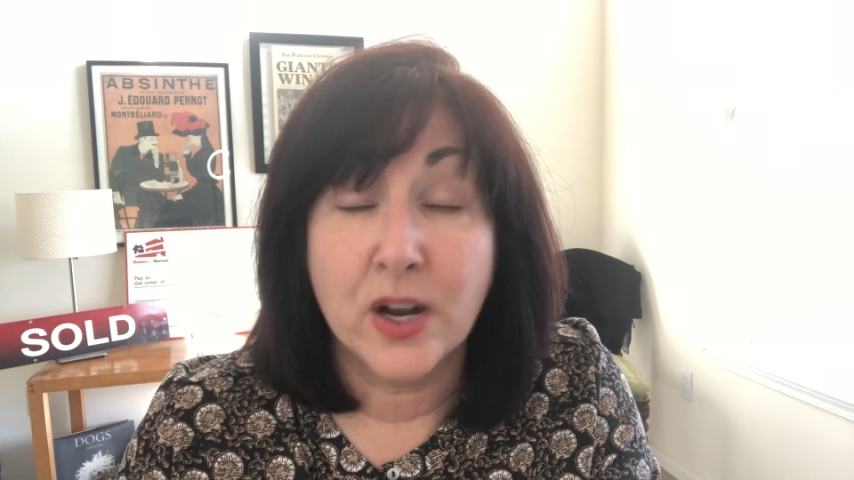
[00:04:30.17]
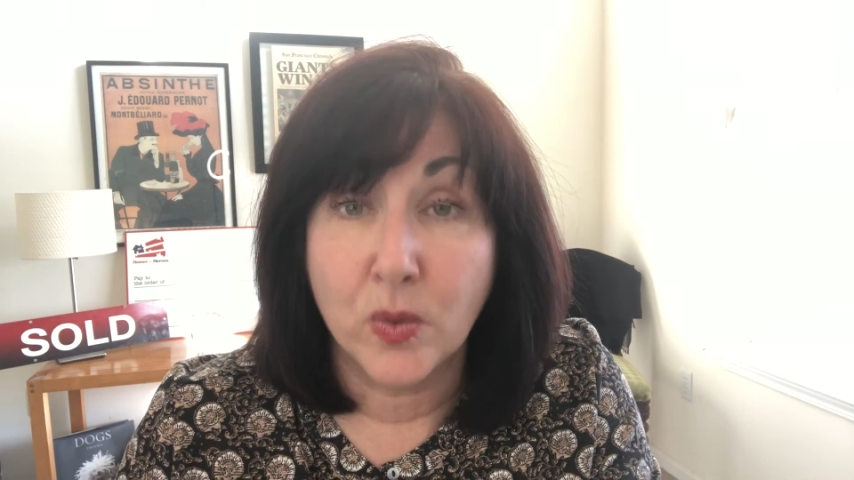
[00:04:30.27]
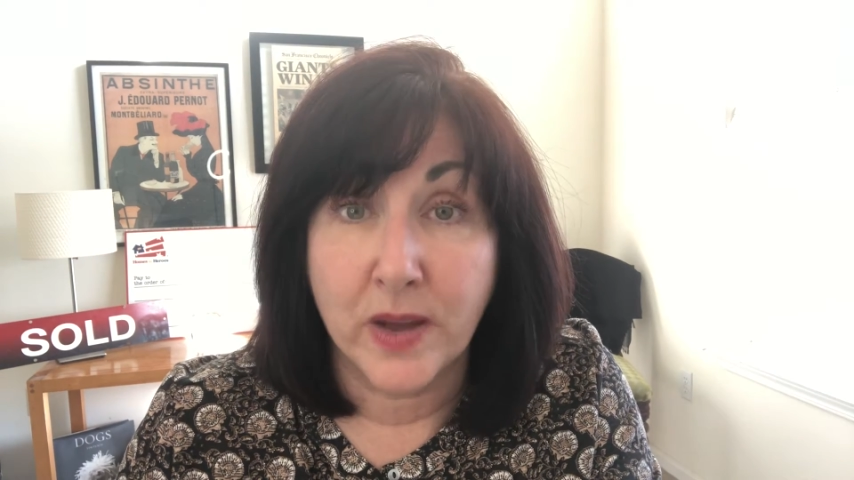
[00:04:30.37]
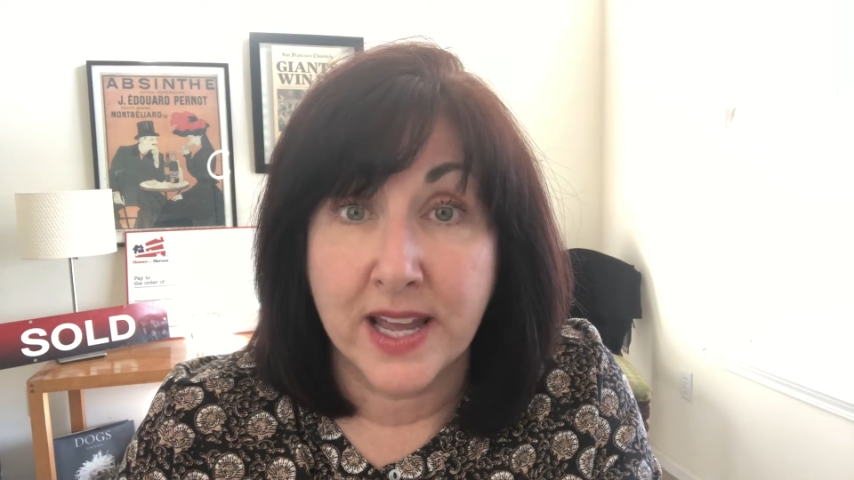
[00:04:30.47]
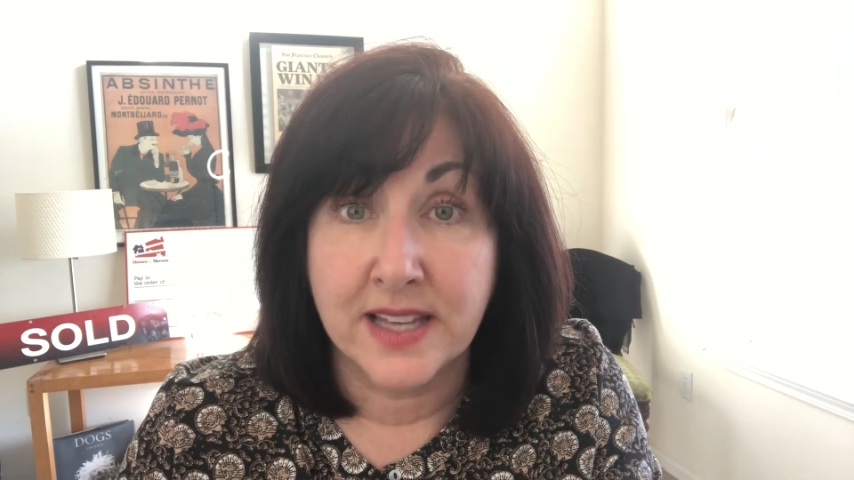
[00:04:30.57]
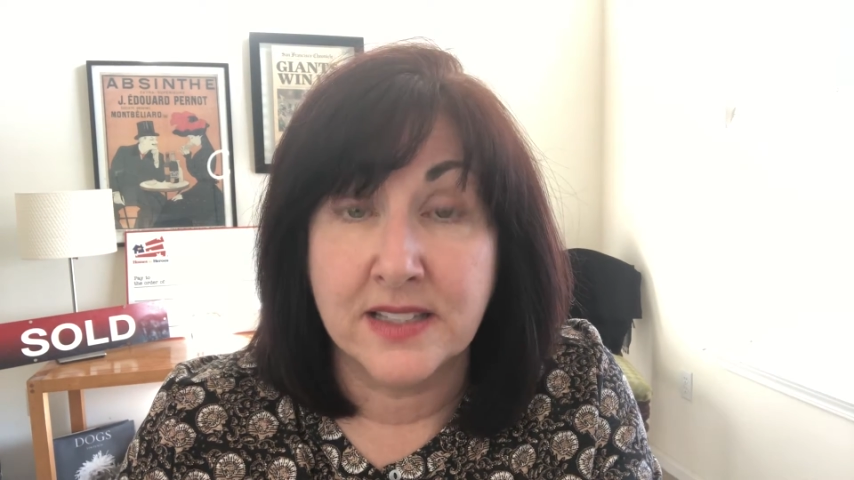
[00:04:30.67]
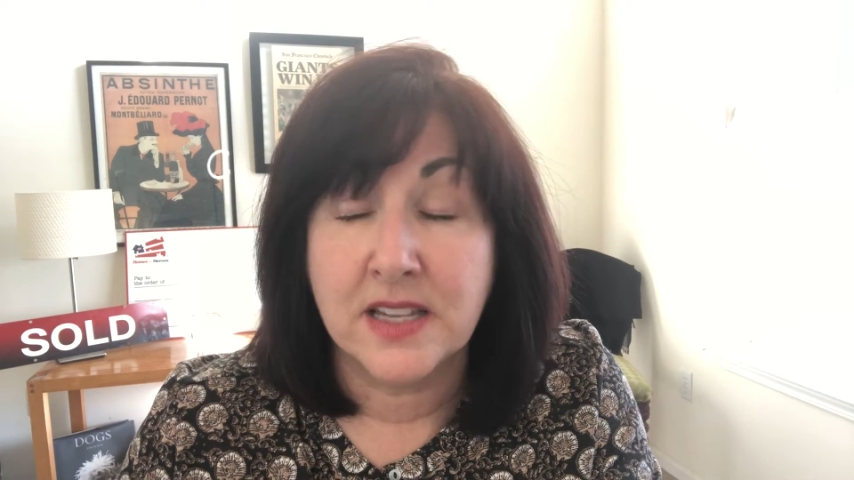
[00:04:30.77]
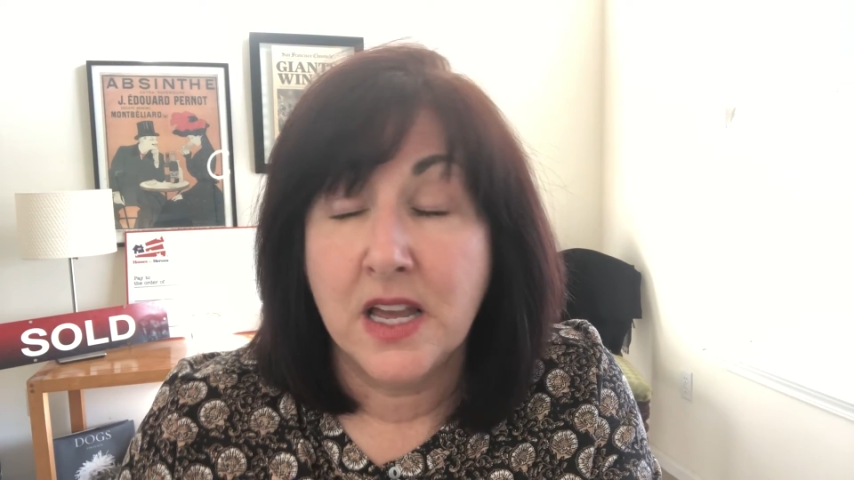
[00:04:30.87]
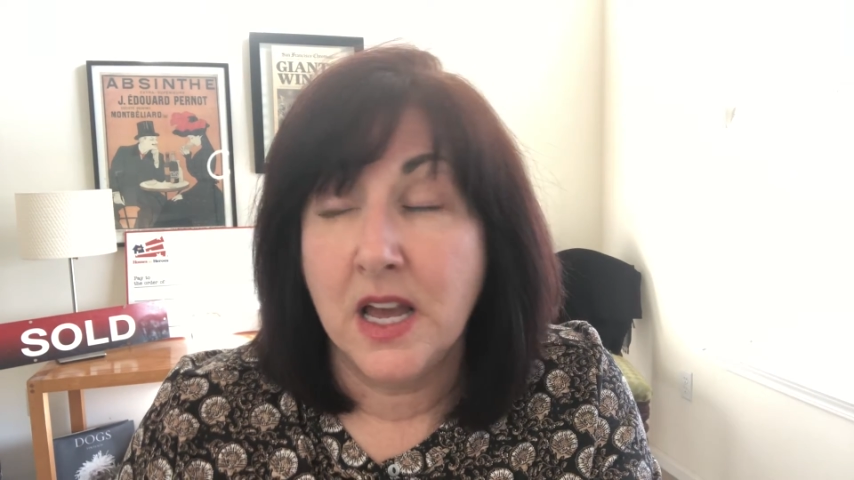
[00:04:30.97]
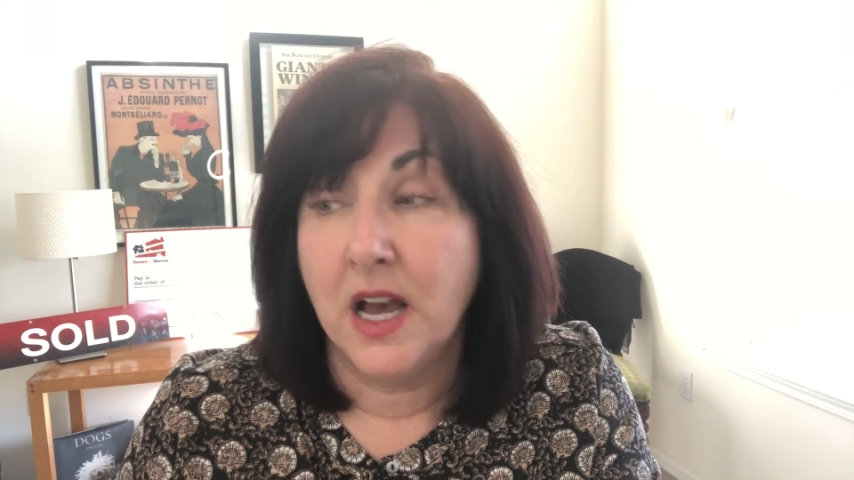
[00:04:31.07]

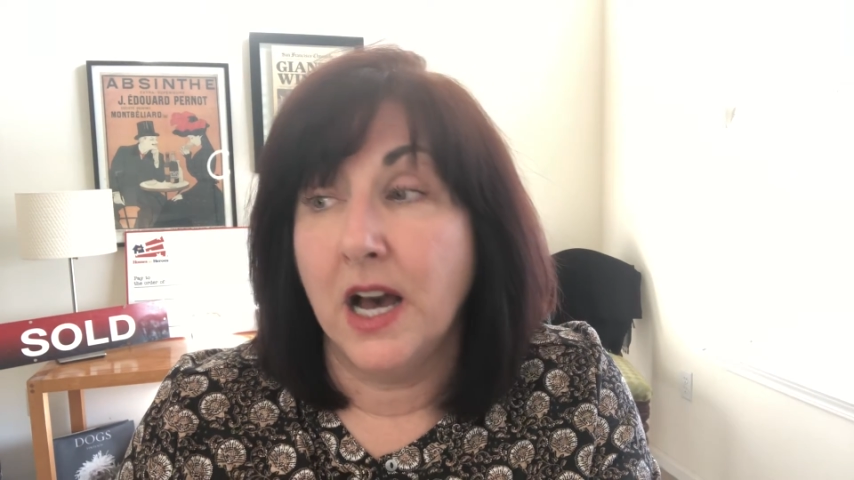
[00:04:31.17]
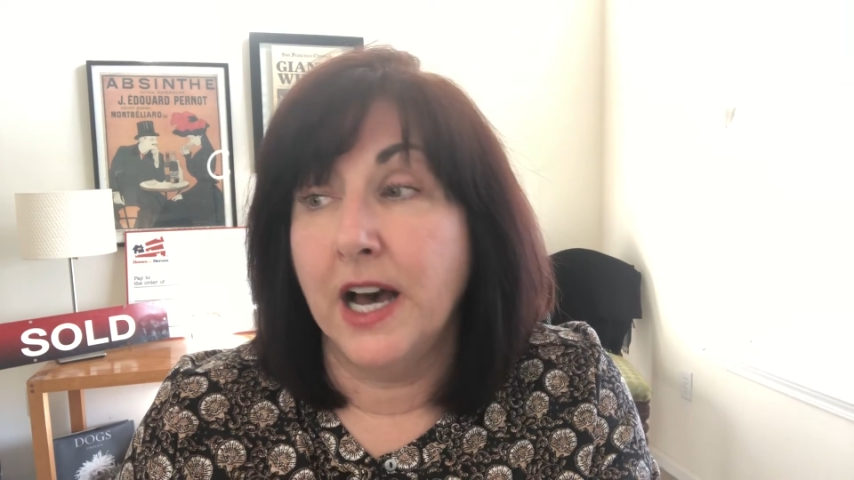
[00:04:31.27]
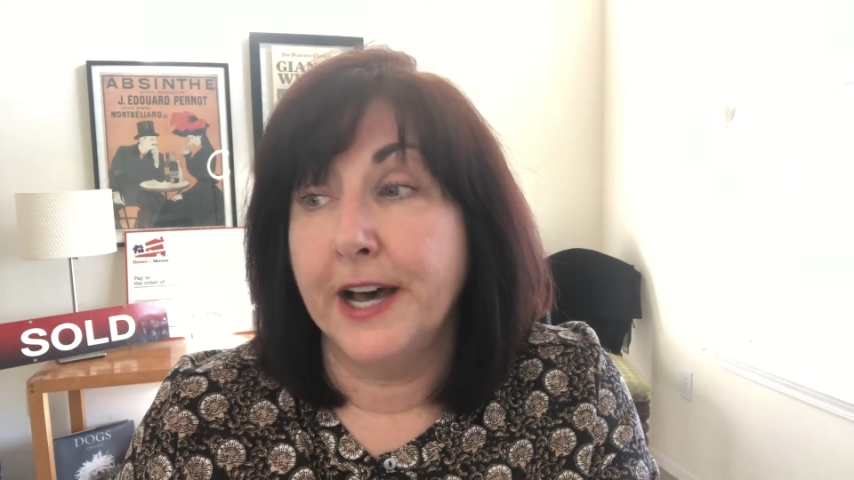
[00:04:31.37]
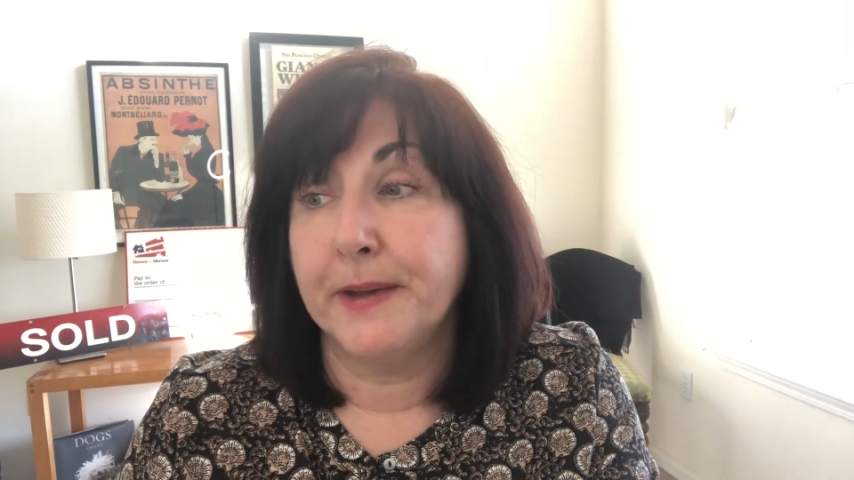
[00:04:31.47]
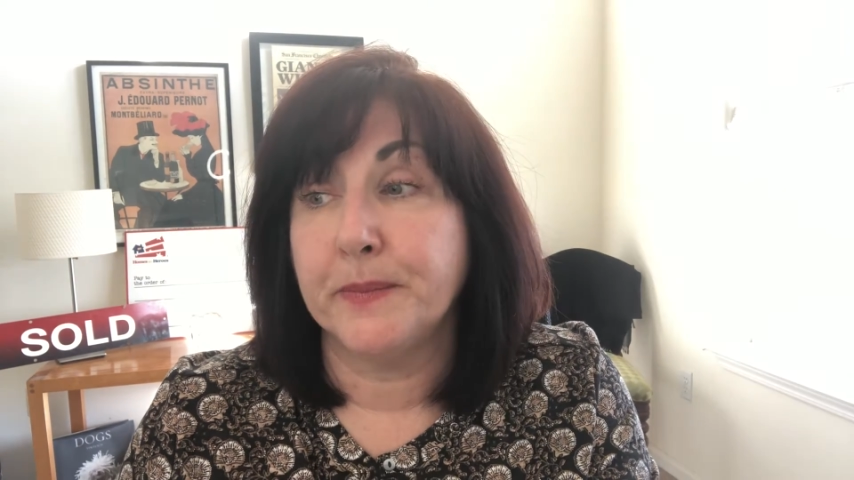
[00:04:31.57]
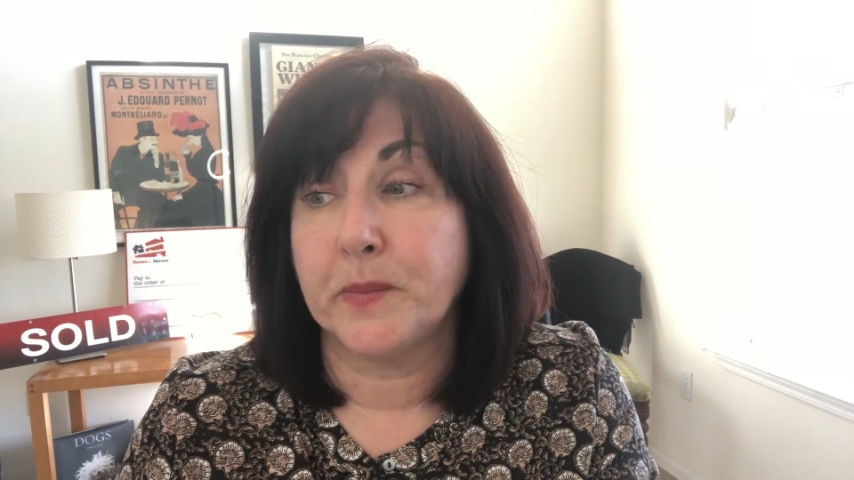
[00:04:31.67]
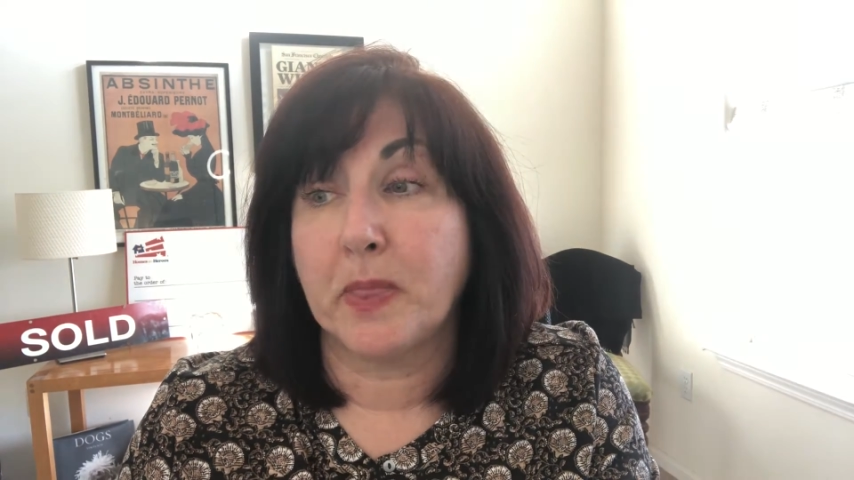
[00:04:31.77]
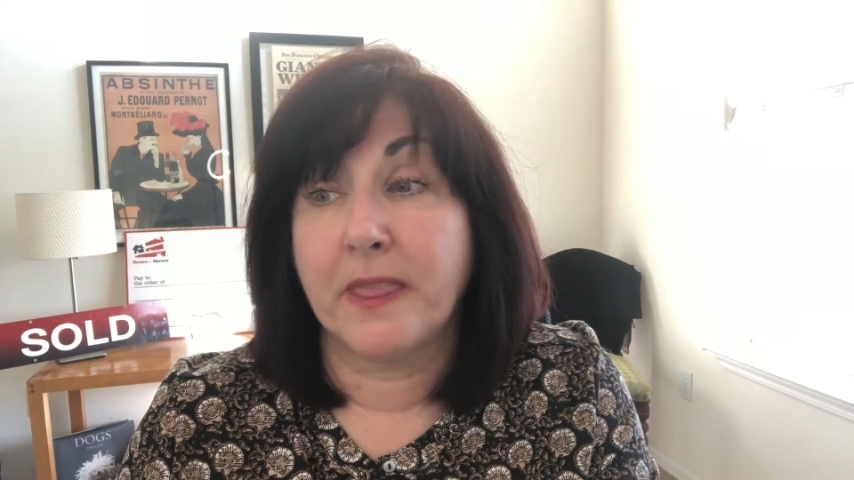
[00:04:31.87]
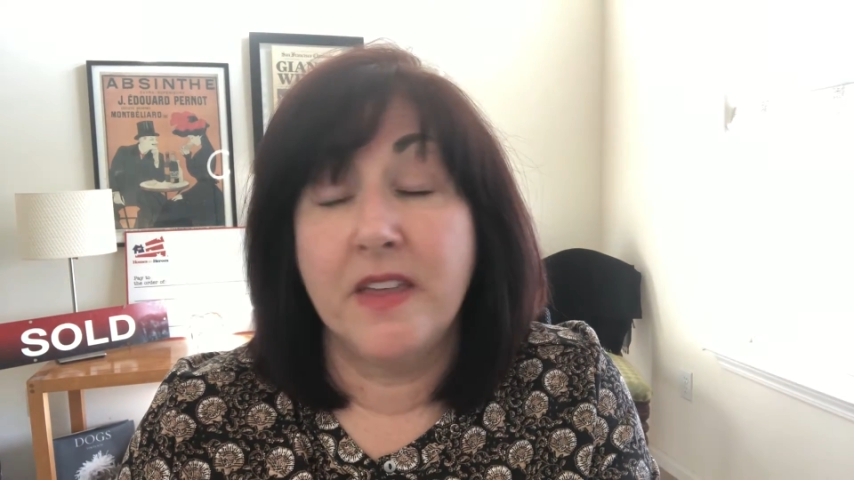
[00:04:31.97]
airways um,